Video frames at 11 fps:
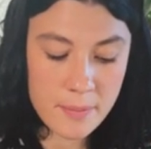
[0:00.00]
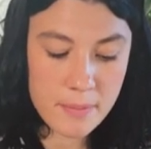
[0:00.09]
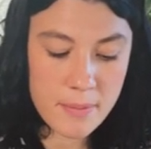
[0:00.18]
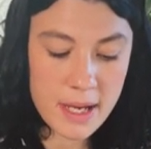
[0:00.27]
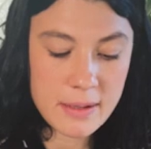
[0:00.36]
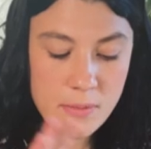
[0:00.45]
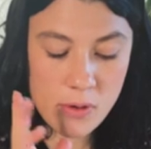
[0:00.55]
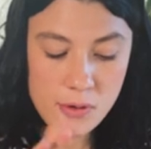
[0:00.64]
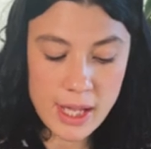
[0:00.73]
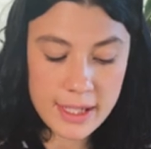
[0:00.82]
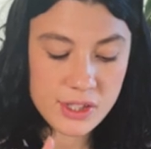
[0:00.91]
made them all
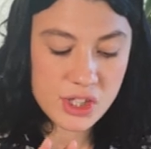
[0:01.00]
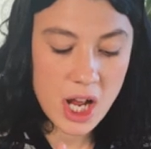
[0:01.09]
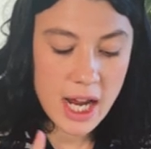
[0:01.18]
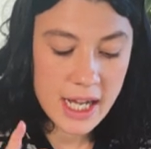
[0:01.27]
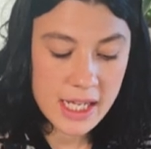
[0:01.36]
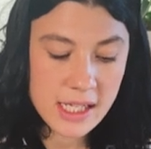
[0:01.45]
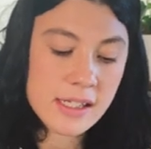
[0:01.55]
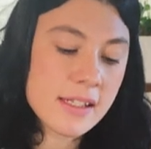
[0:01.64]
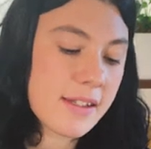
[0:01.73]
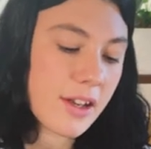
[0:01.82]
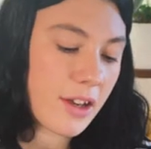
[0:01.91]
like shiny.
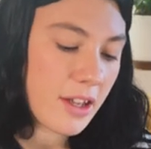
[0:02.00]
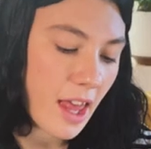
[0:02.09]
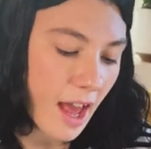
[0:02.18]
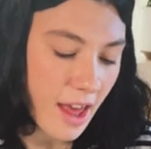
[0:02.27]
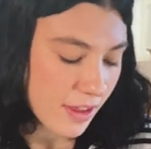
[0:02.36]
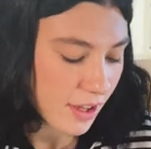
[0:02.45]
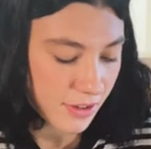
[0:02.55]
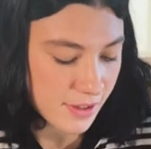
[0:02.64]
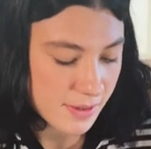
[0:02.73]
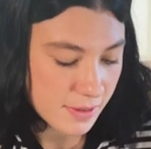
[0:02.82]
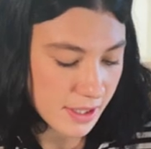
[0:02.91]
So yeah, I think it
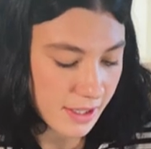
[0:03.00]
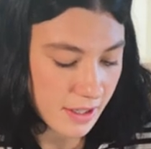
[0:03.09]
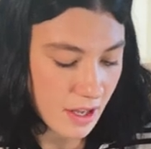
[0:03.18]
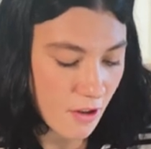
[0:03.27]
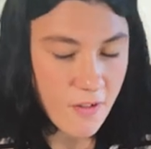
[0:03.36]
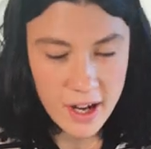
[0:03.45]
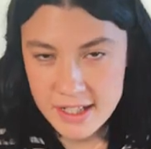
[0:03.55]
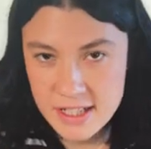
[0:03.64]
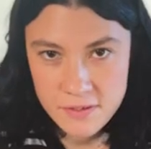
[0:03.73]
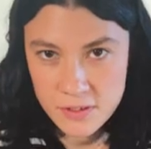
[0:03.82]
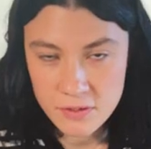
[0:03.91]
looks really
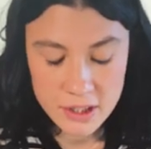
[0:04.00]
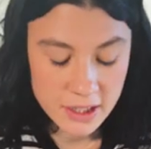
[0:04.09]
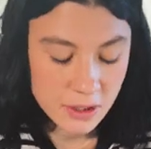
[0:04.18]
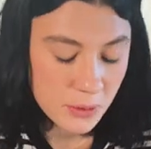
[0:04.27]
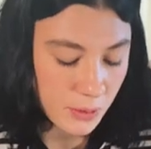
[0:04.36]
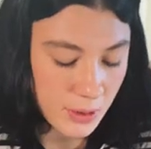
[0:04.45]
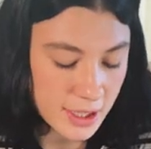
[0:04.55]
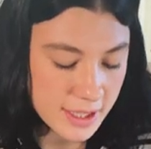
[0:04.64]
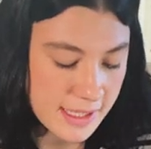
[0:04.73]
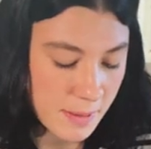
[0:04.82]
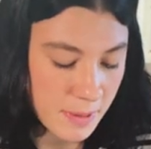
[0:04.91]
effective and really cool.
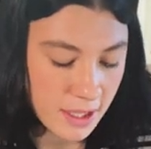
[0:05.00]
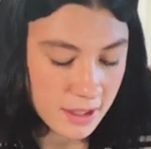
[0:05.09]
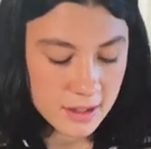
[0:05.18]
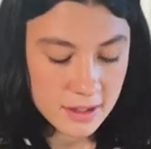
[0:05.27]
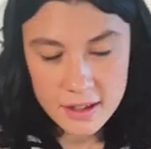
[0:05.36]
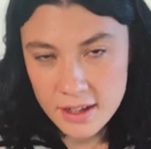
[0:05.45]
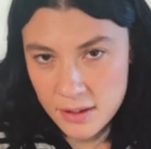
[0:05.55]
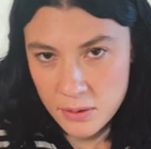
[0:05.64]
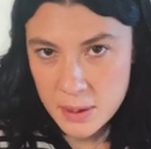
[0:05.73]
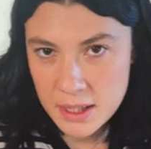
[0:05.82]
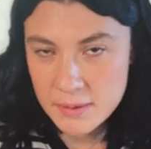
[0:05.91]
And it's something a
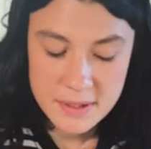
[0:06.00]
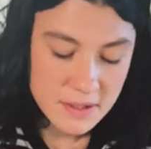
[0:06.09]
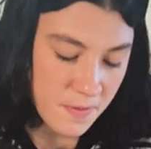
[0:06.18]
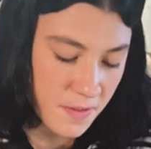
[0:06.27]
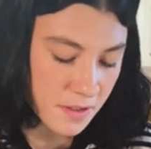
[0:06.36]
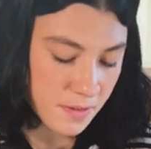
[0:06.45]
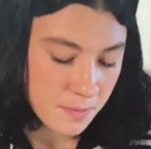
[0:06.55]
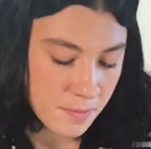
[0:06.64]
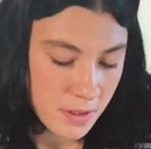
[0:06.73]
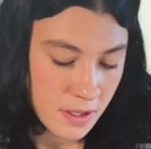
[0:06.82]
little bit different.